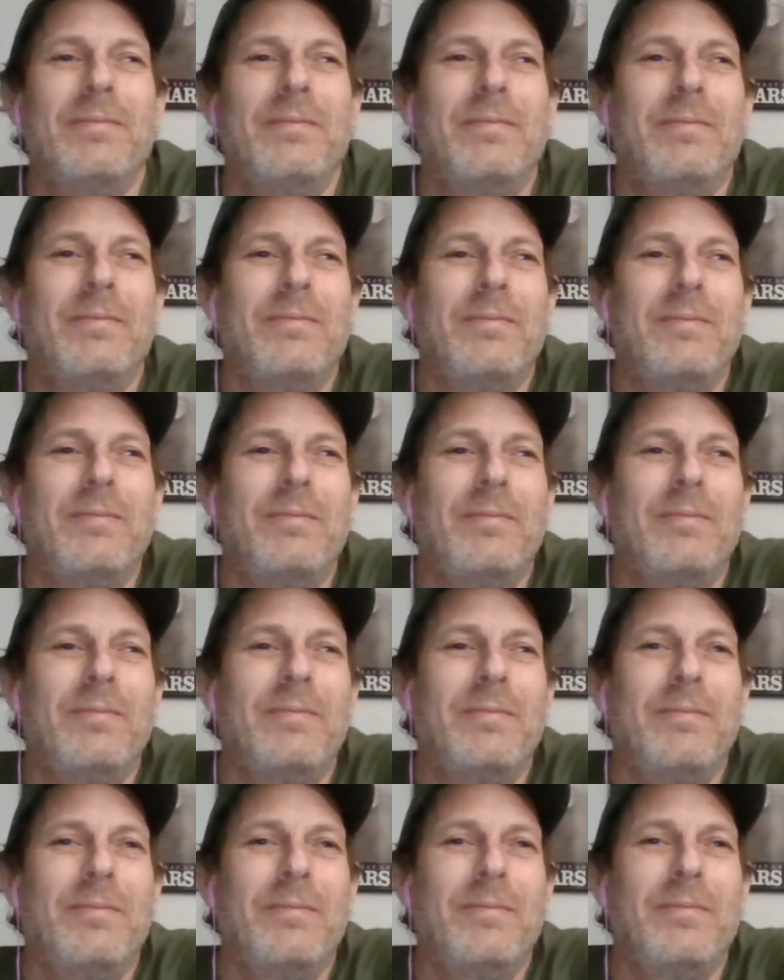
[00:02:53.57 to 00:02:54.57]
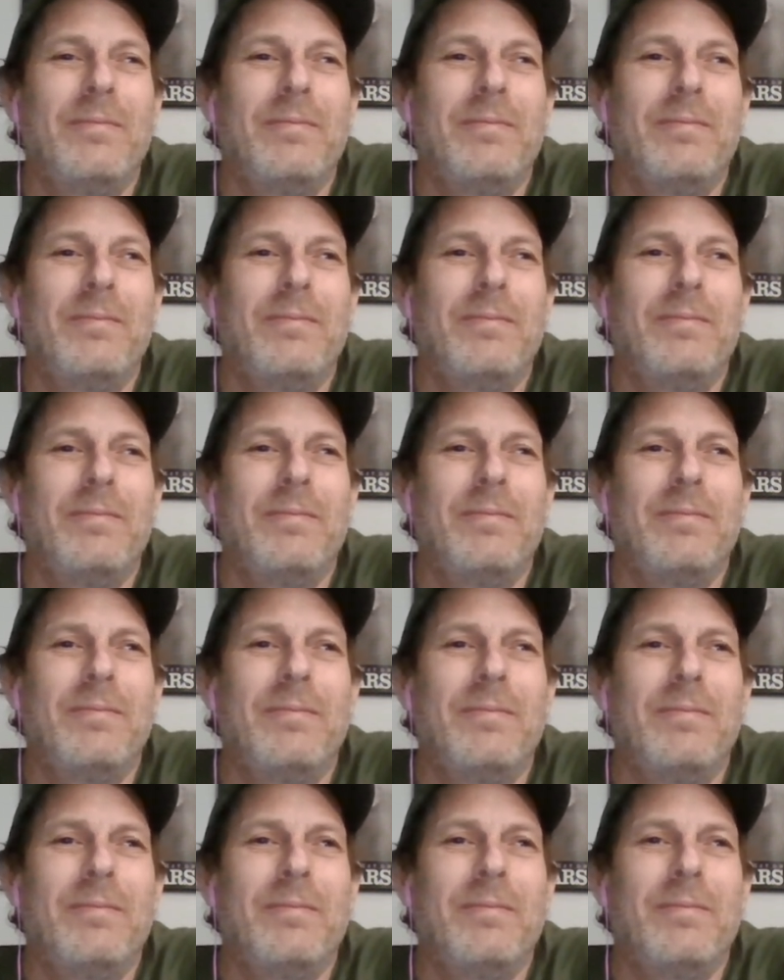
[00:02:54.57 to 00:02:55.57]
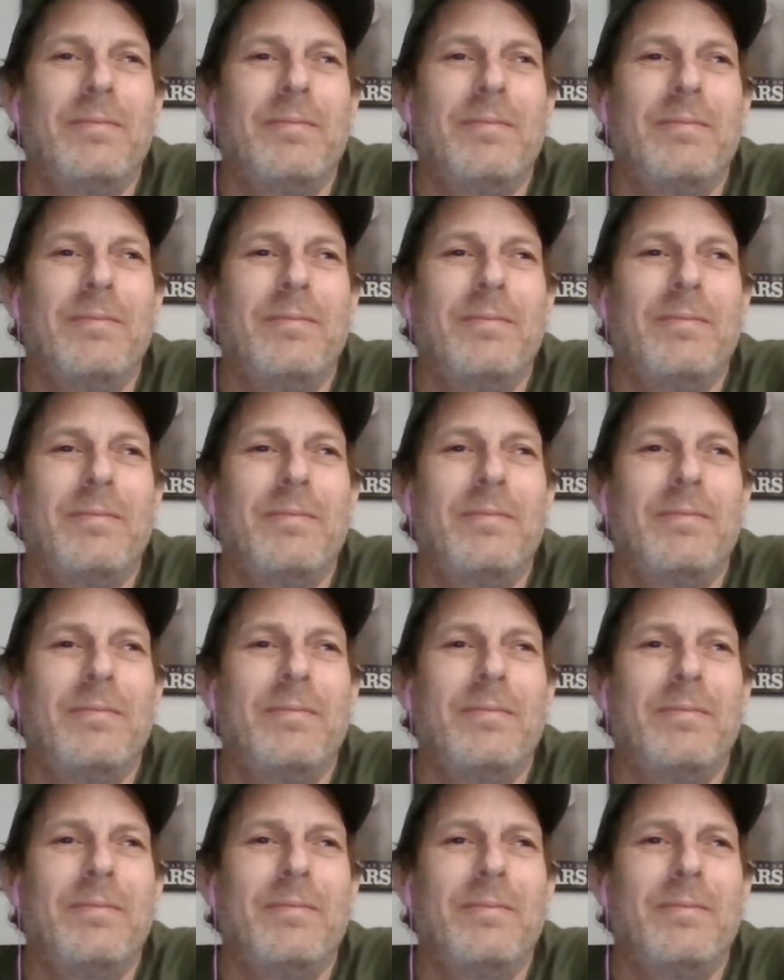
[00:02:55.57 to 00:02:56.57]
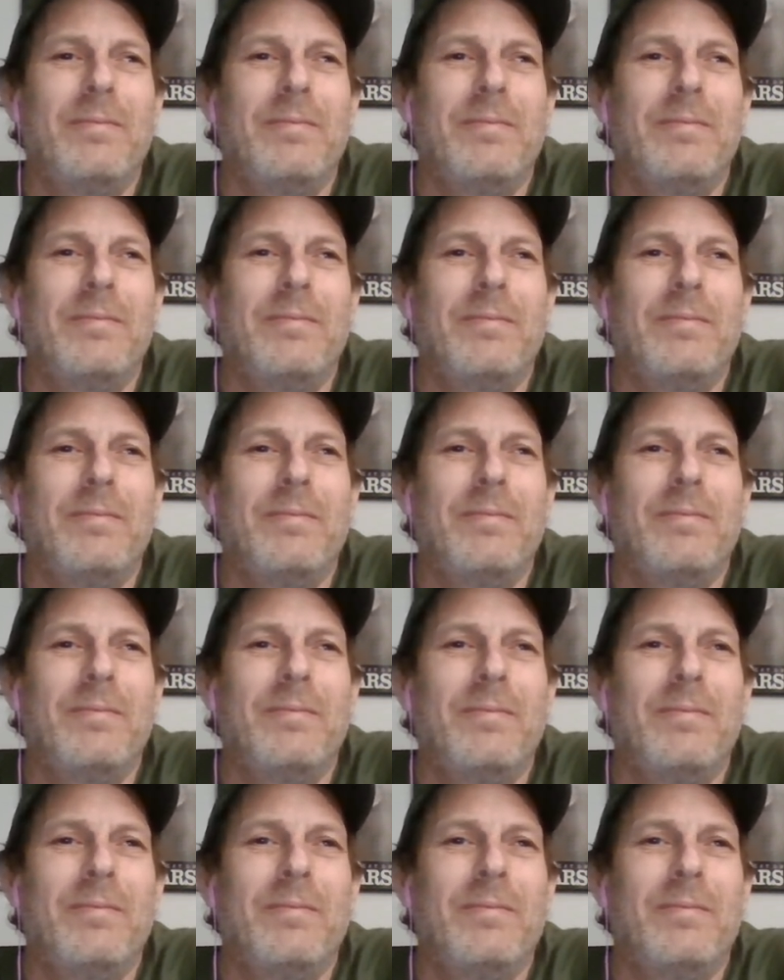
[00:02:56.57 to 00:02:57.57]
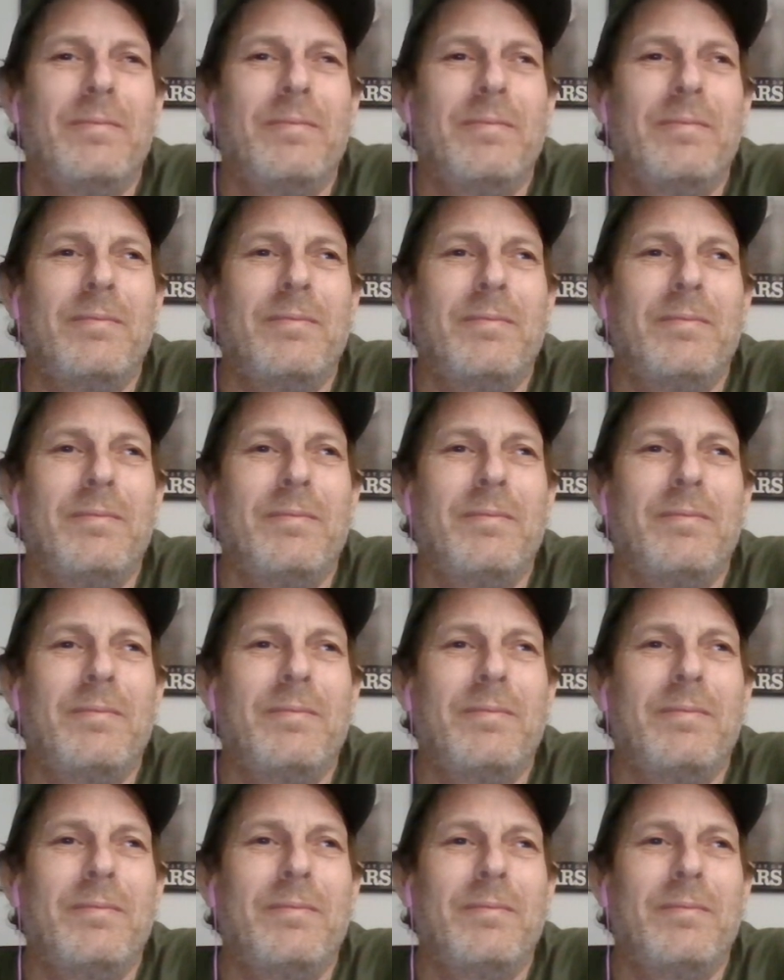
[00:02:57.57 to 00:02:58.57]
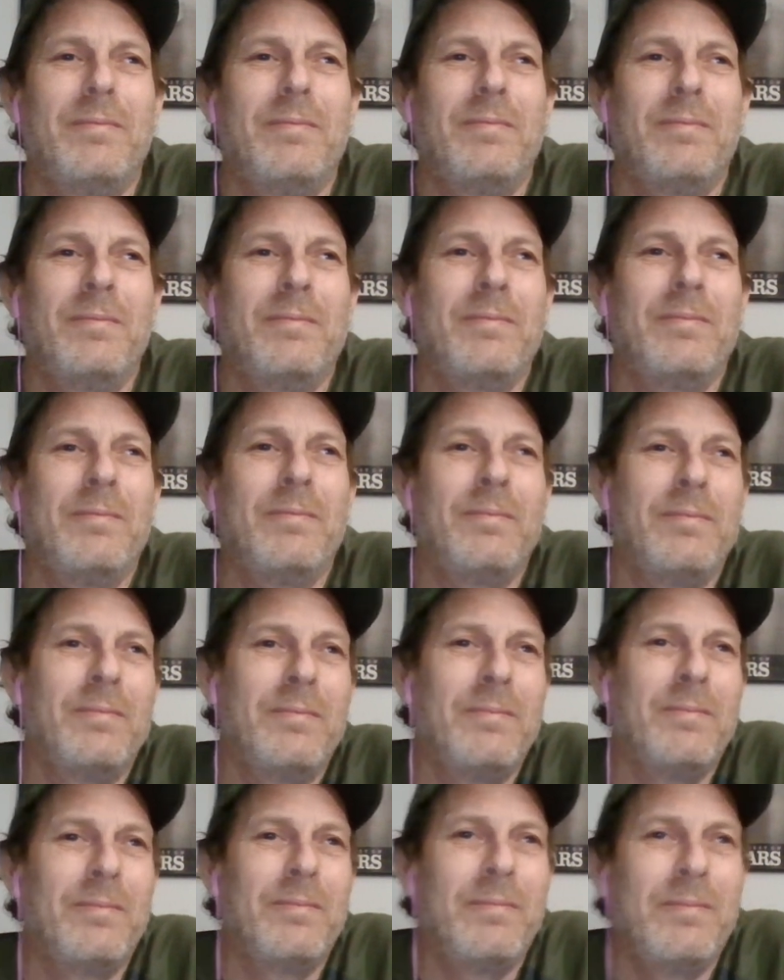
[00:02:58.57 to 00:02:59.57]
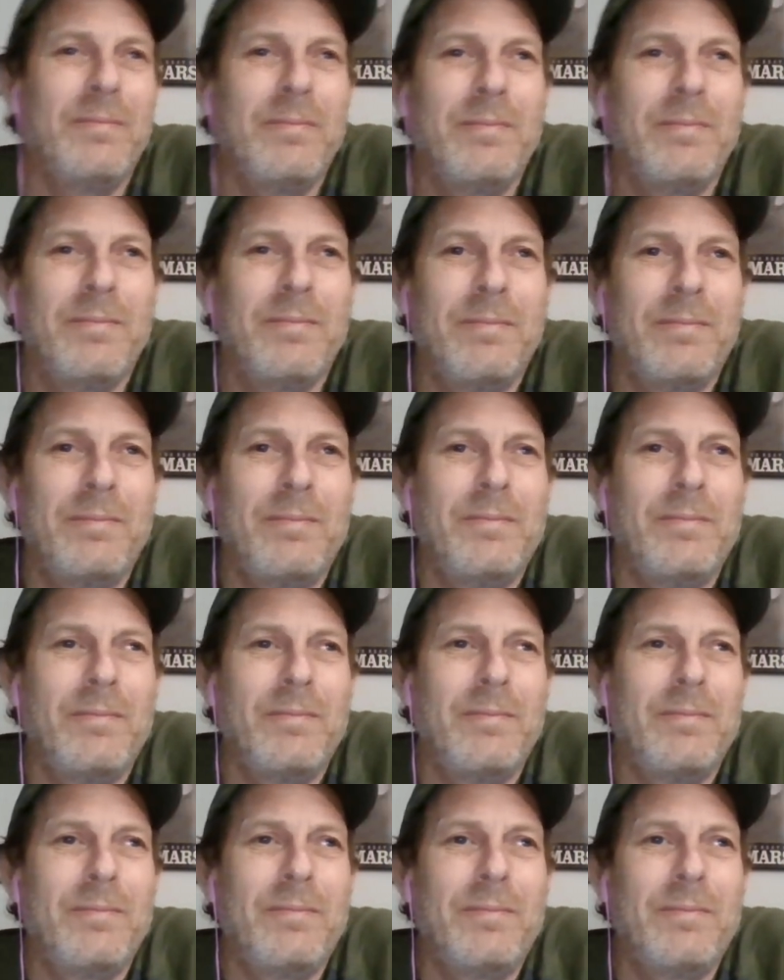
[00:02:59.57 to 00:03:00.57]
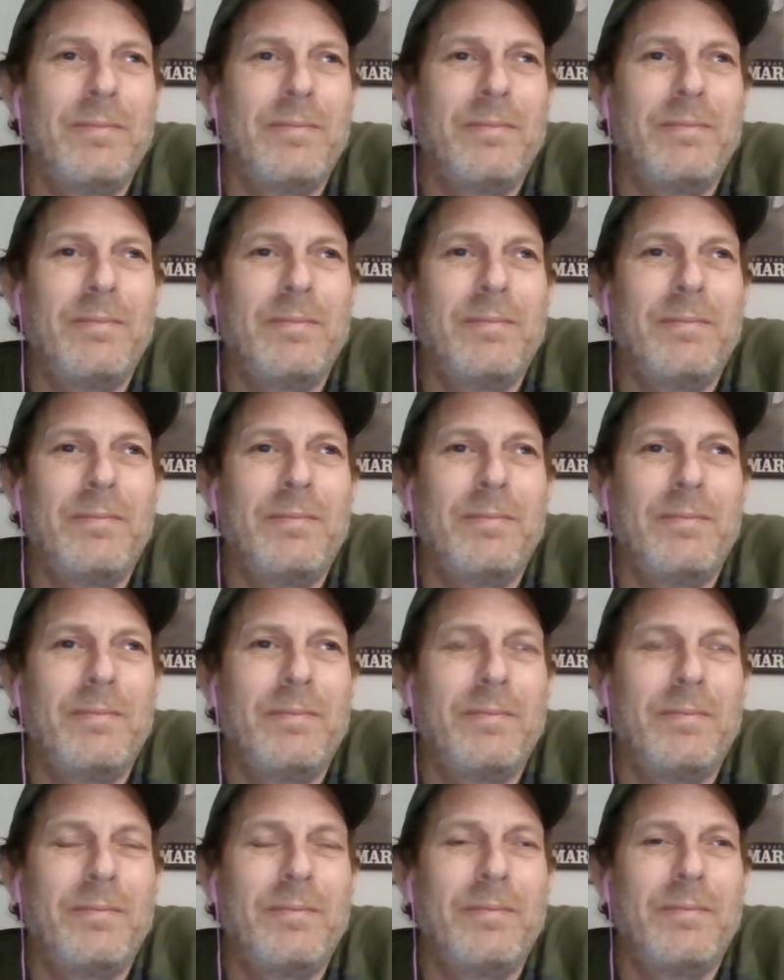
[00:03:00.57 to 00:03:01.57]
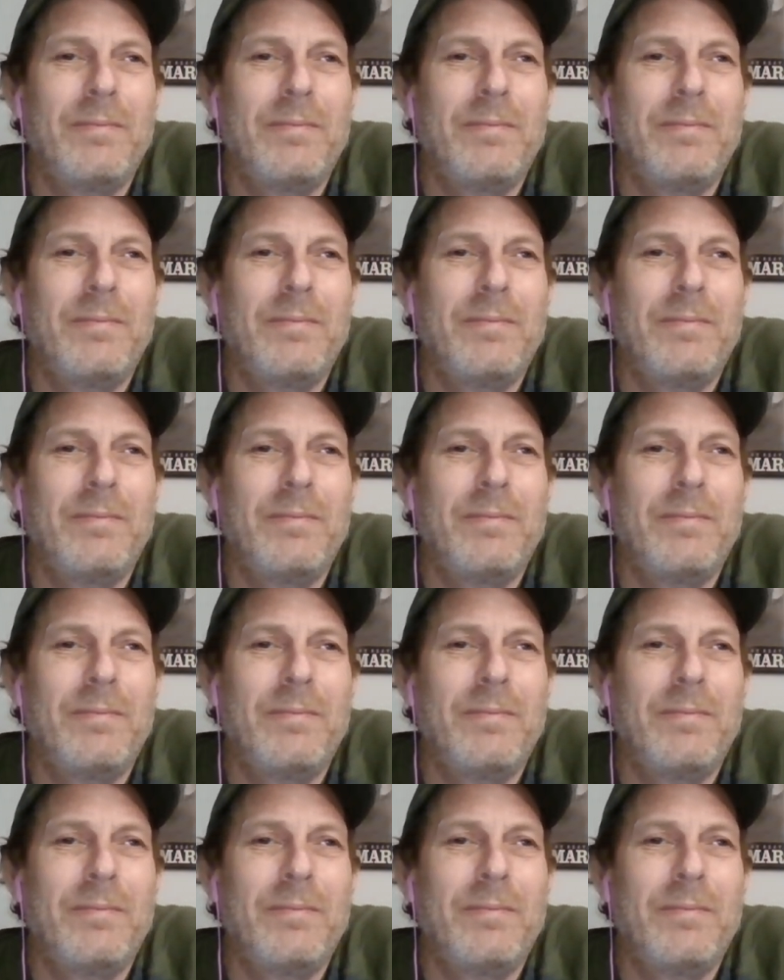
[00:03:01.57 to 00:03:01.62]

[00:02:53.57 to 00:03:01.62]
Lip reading: No words are spoken by the person on screen.